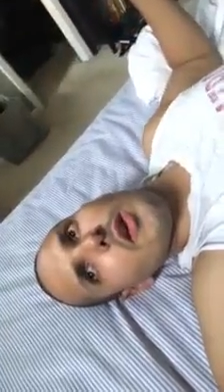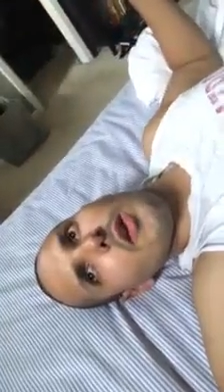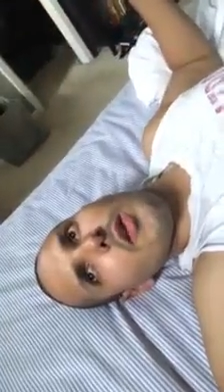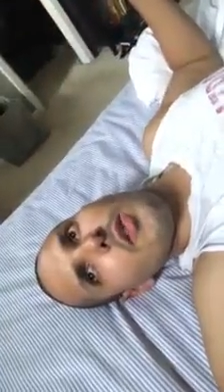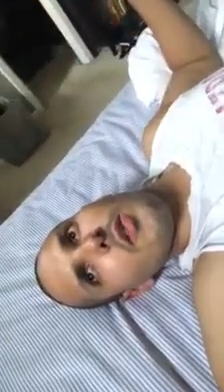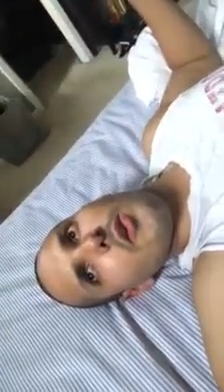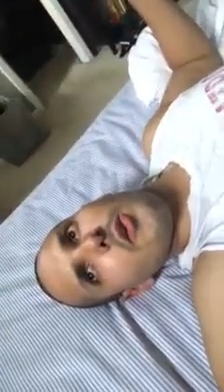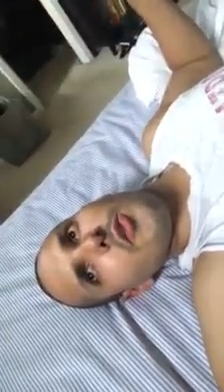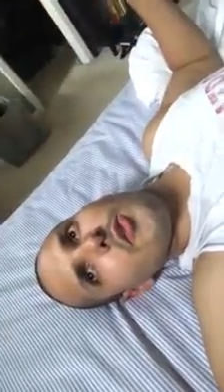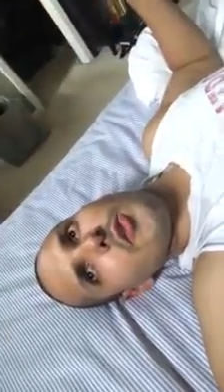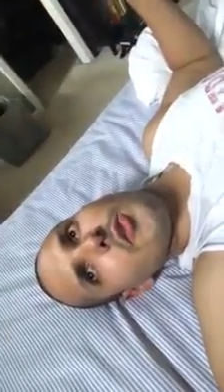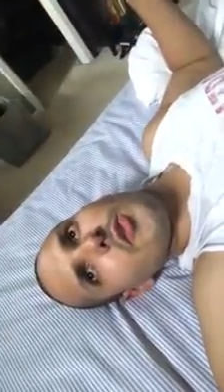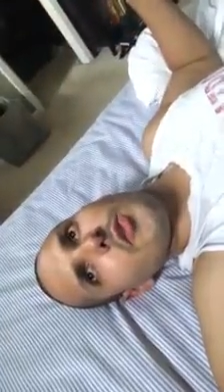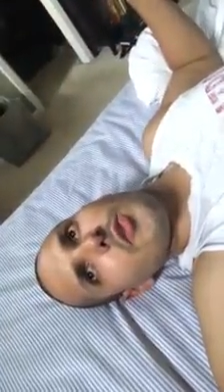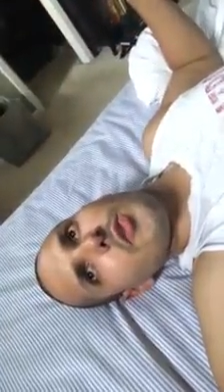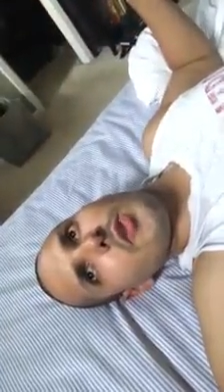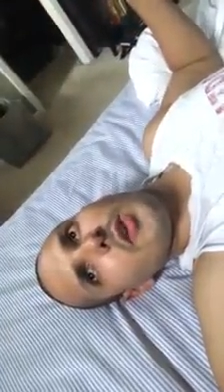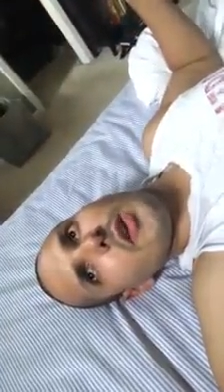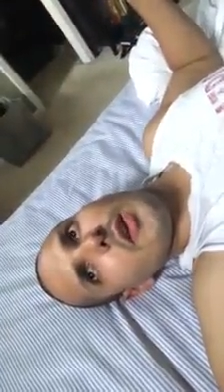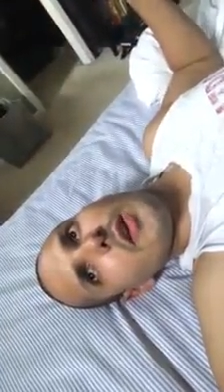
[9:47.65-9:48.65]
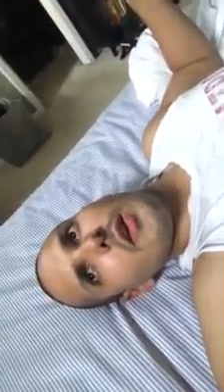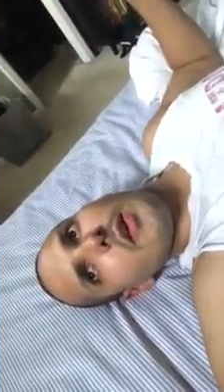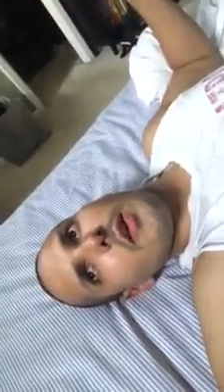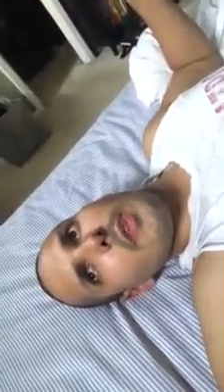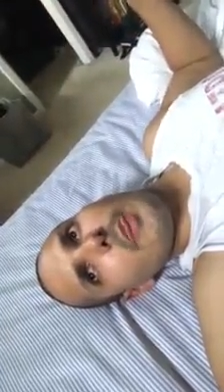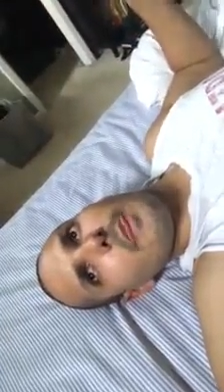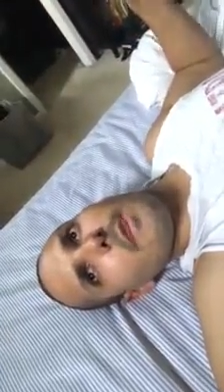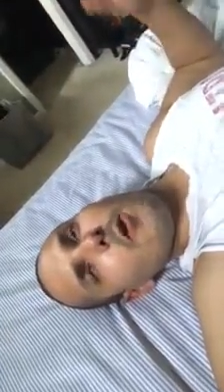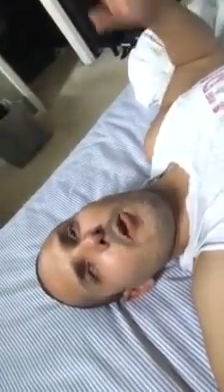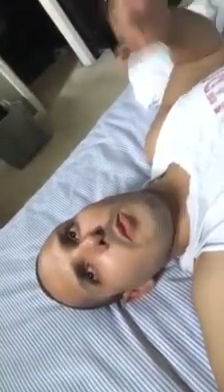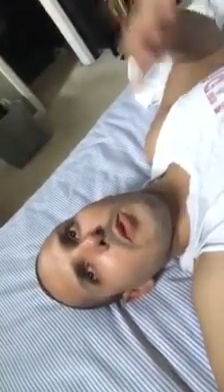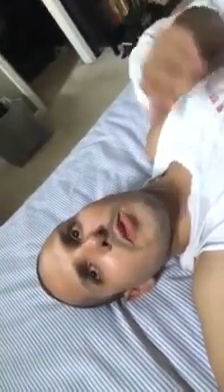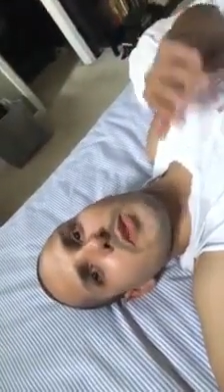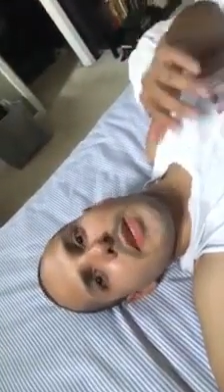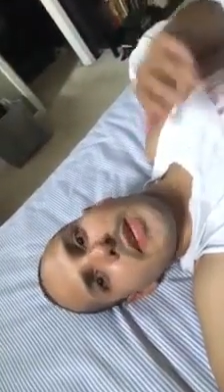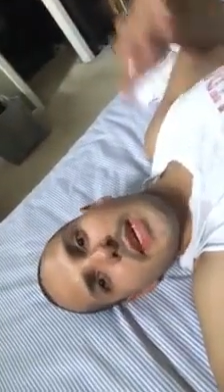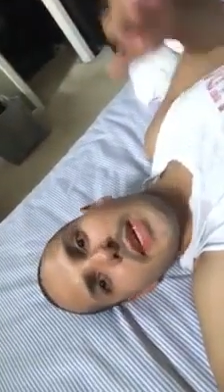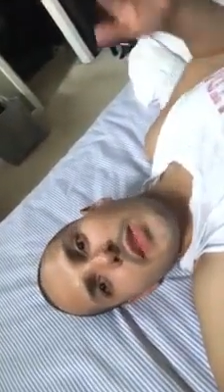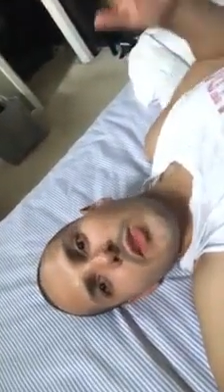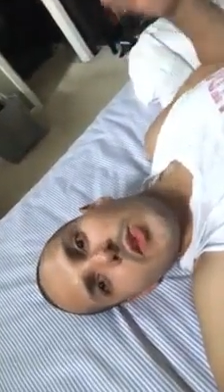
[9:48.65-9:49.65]
They're just almost
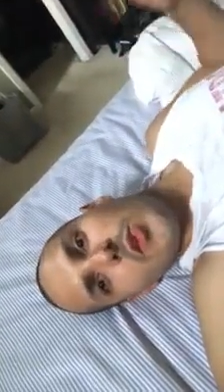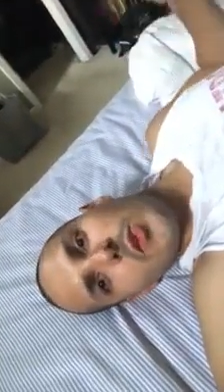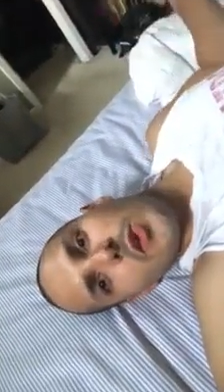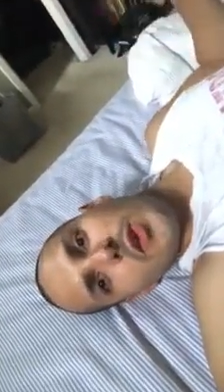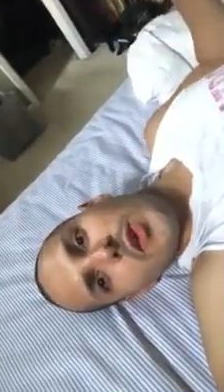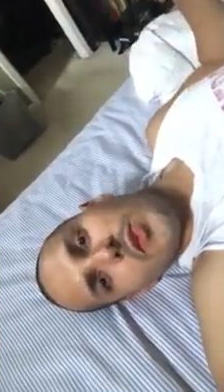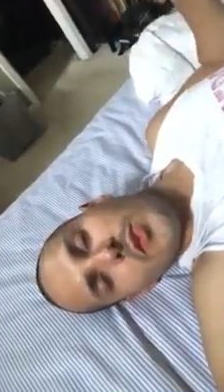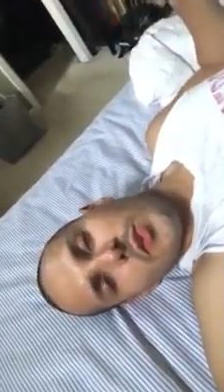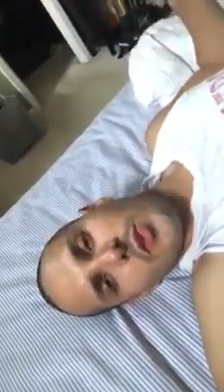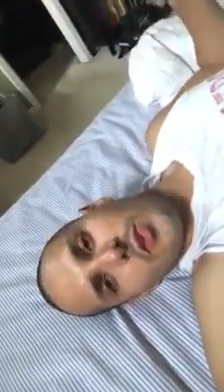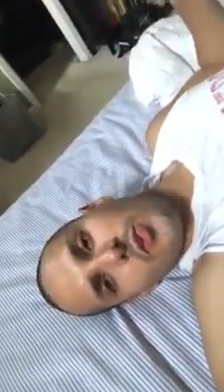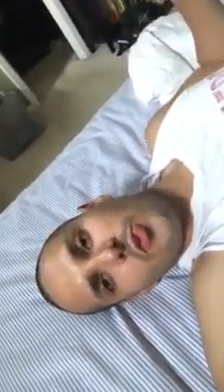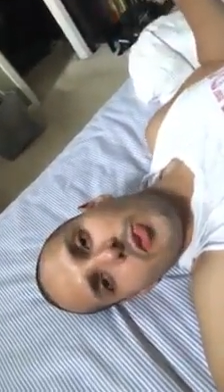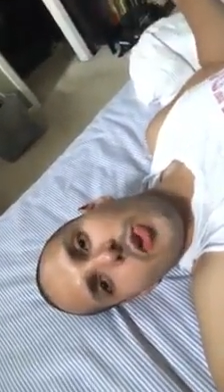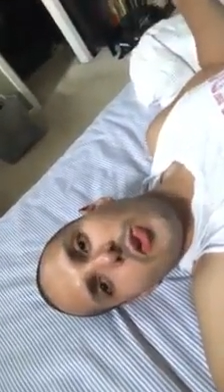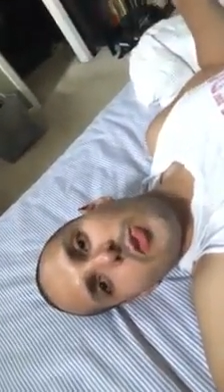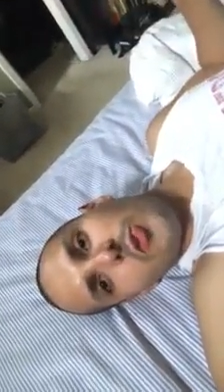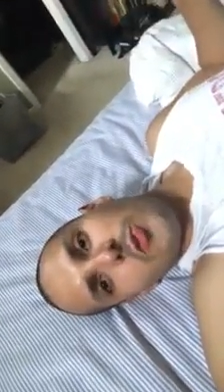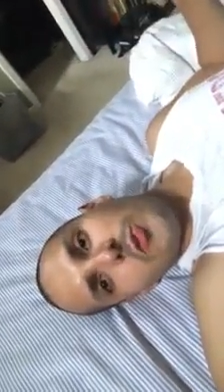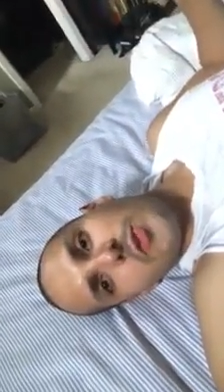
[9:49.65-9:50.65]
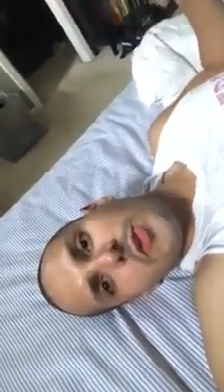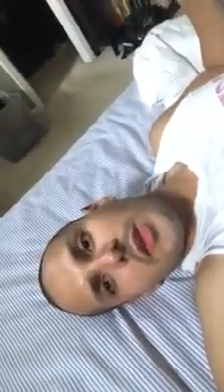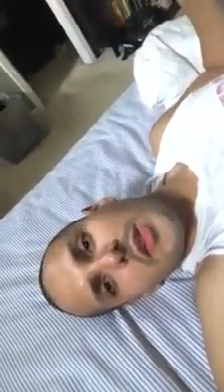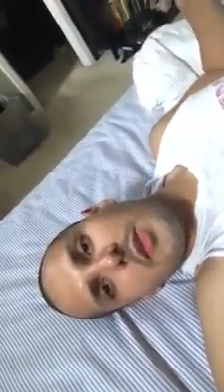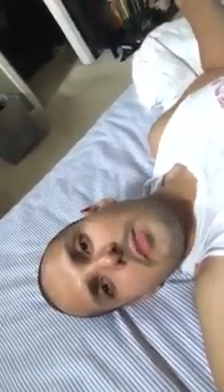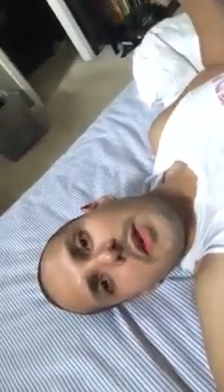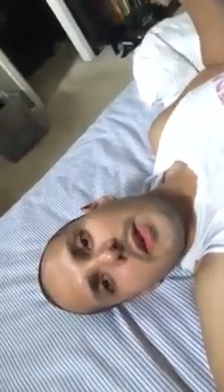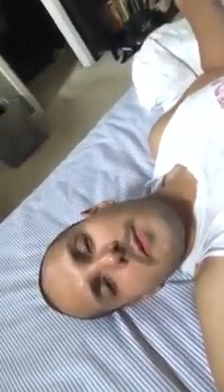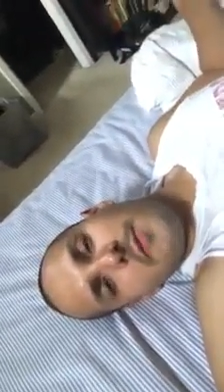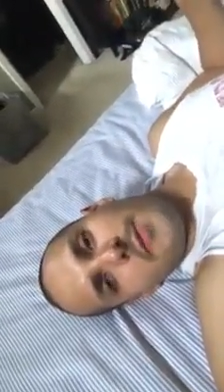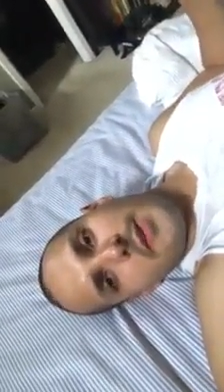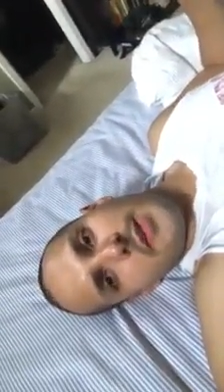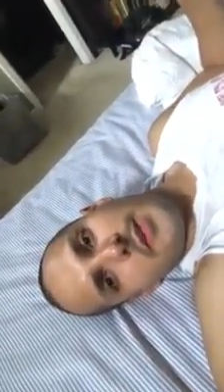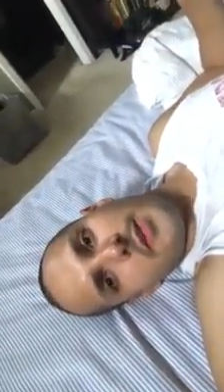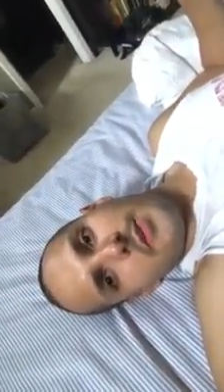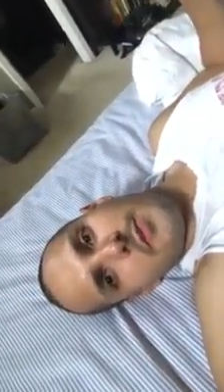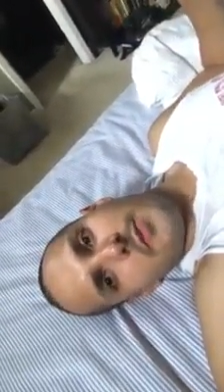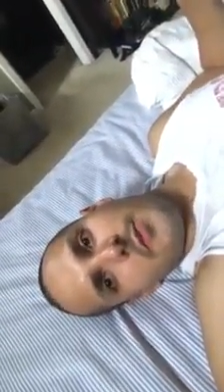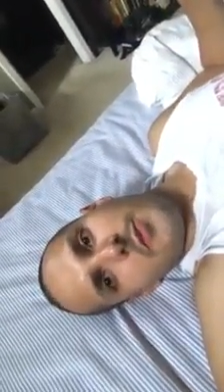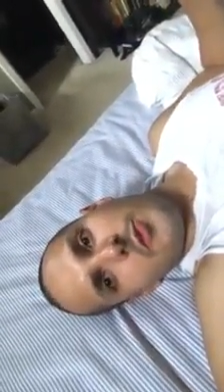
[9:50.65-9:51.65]
ignorant to the struggles that they might face in
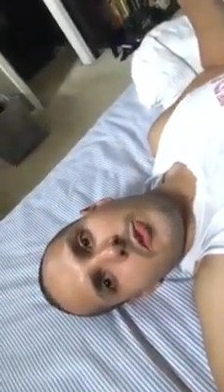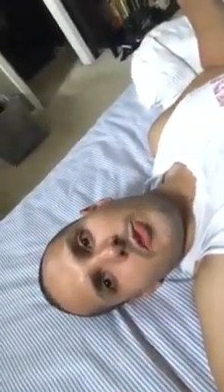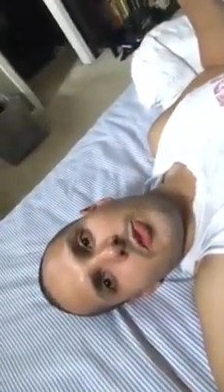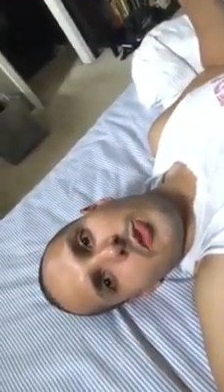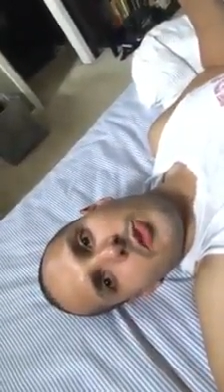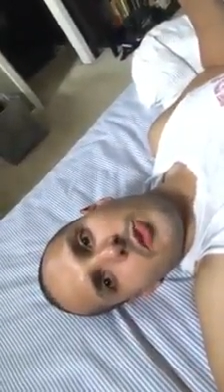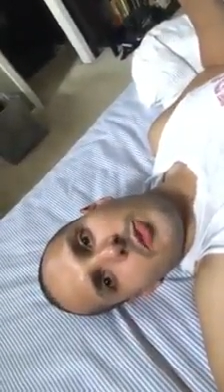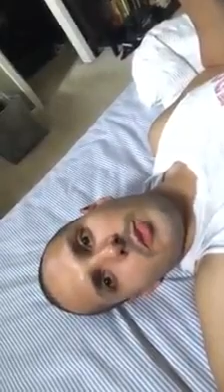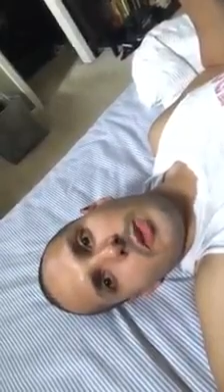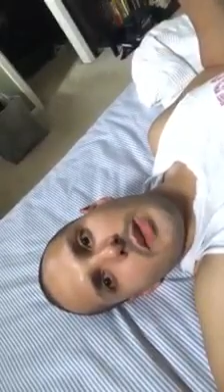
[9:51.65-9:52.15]
the future.